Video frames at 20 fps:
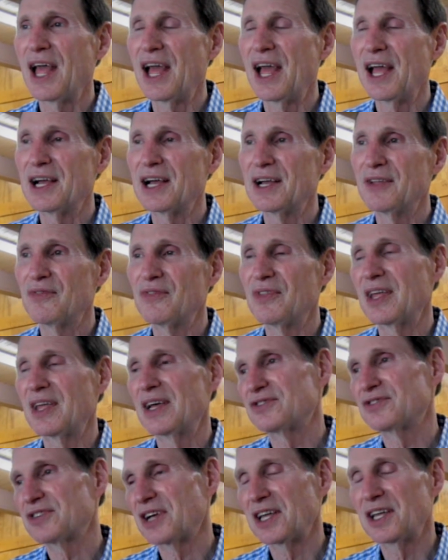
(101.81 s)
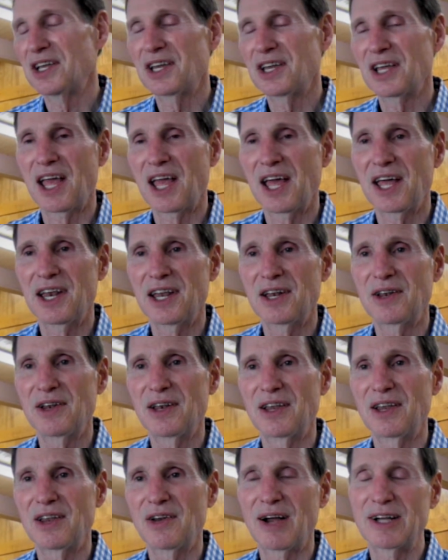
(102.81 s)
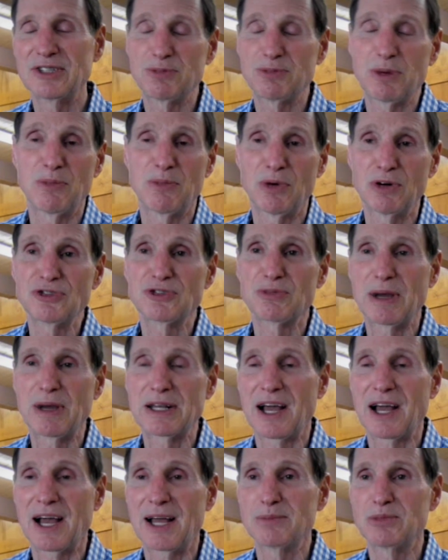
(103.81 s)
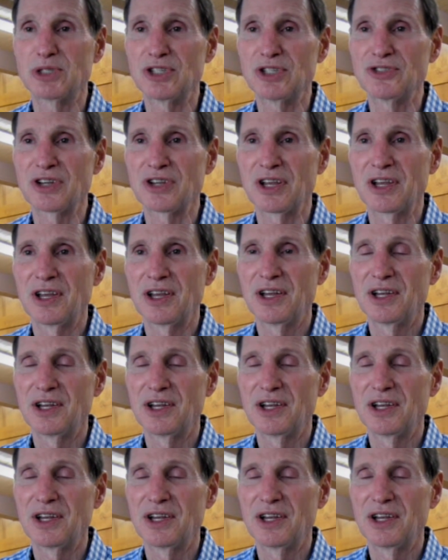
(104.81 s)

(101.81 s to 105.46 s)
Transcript: And as I indicated, I spend most of my time just